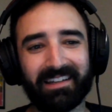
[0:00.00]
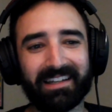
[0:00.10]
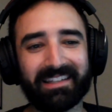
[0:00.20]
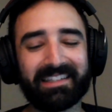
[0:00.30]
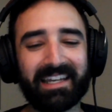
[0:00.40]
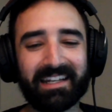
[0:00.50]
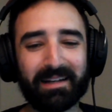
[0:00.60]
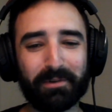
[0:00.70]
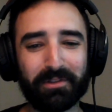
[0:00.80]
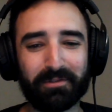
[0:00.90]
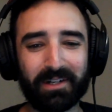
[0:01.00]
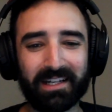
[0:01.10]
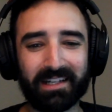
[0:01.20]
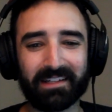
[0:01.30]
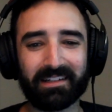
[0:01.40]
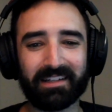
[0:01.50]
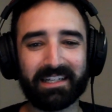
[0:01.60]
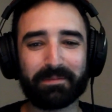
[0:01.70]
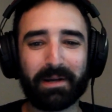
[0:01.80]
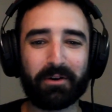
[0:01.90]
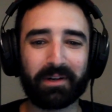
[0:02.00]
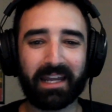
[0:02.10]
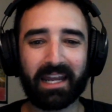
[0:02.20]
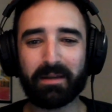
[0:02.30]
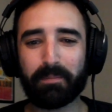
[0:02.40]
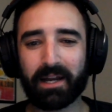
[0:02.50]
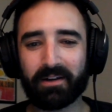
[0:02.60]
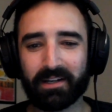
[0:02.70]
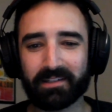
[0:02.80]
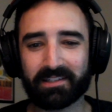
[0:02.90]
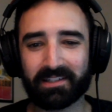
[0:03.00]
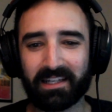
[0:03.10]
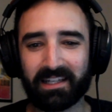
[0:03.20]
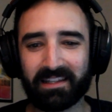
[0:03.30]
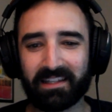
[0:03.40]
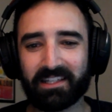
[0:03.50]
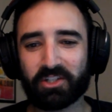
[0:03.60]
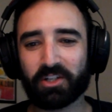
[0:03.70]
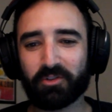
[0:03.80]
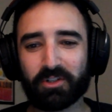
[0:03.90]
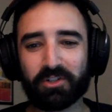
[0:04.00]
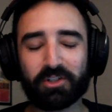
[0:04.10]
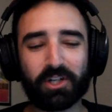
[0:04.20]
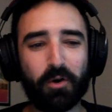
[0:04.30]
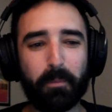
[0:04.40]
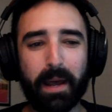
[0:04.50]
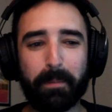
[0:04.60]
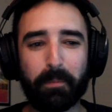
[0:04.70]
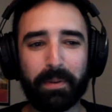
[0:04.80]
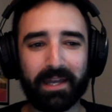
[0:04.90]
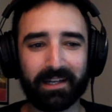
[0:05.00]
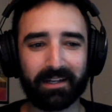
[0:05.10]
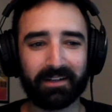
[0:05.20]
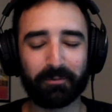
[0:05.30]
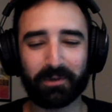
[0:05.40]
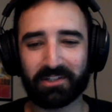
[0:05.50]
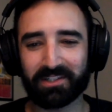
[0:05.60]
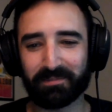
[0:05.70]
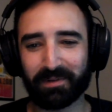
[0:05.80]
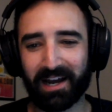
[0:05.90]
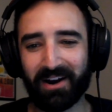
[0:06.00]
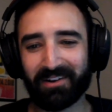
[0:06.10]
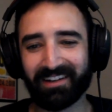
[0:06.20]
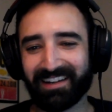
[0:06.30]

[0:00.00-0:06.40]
And take number three is about gay parents in the children's show Peppa Pig, which is about